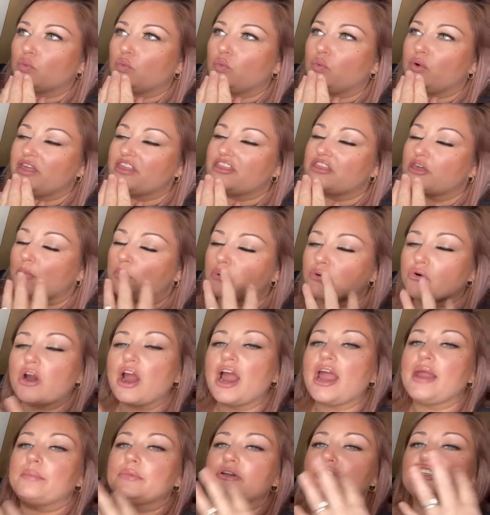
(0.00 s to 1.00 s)
with a
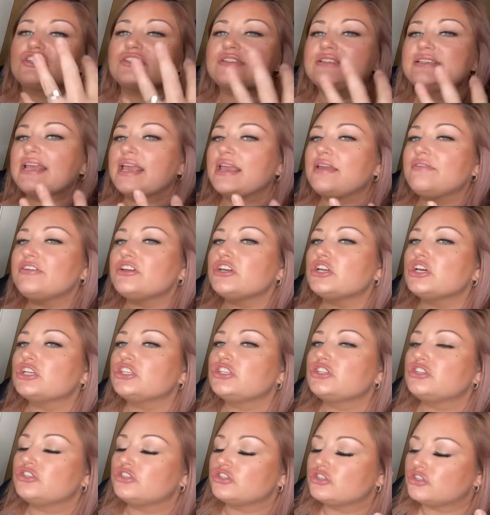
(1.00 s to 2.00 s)
primer just gave it a
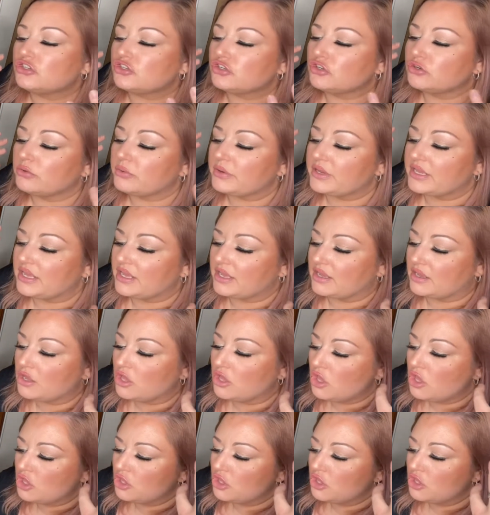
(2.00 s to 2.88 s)
dewy,